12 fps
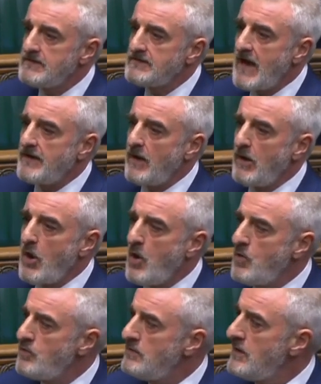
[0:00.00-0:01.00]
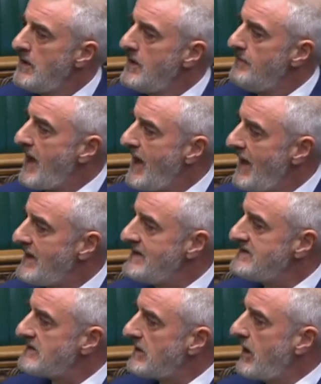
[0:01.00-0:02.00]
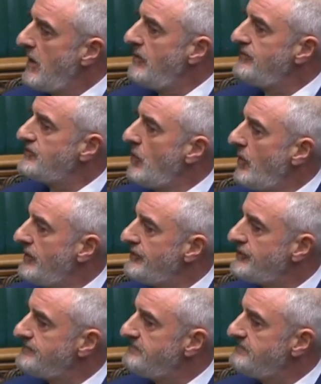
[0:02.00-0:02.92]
died alone behind closed doors.